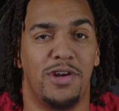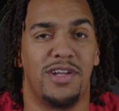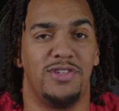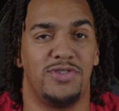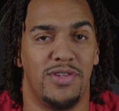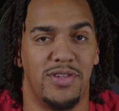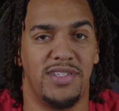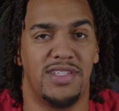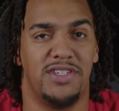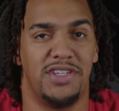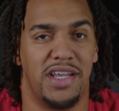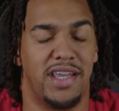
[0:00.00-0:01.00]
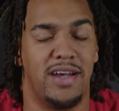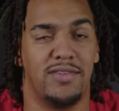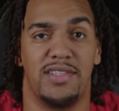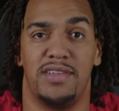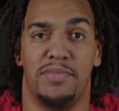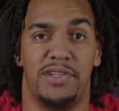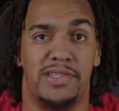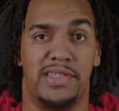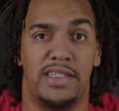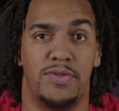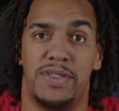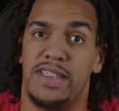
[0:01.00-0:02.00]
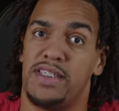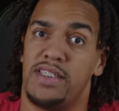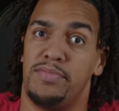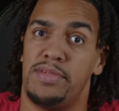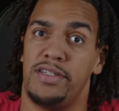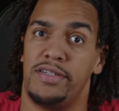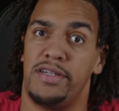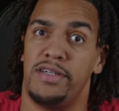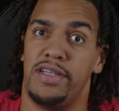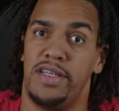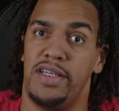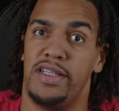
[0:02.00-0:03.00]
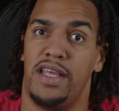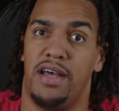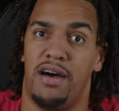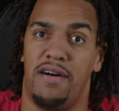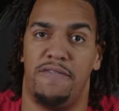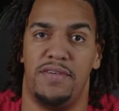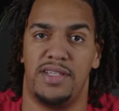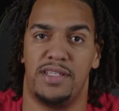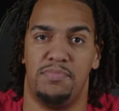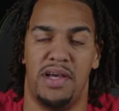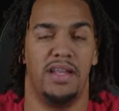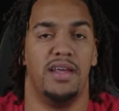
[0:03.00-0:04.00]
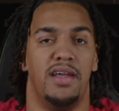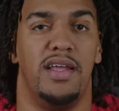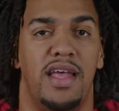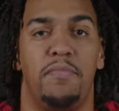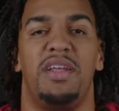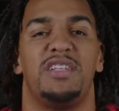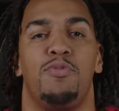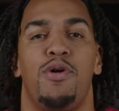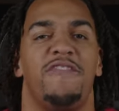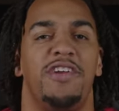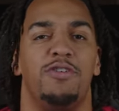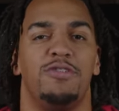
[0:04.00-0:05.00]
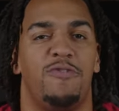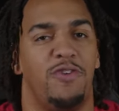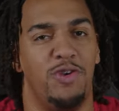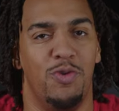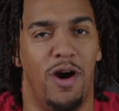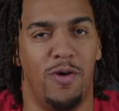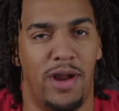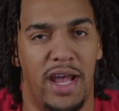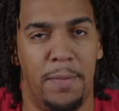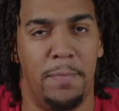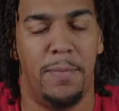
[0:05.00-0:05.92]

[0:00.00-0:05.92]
controllers to check out, some that are on the way, some that are already in the office, but that means more videos for you all, right?